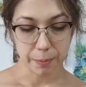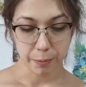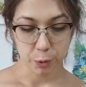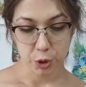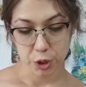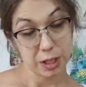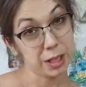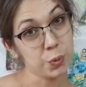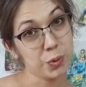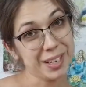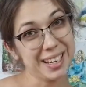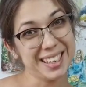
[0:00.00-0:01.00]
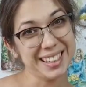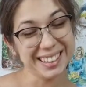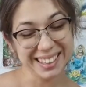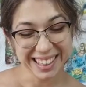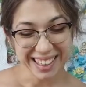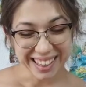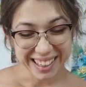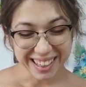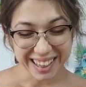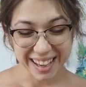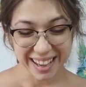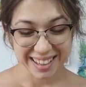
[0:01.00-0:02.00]
which is this one.
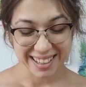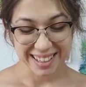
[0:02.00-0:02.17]
And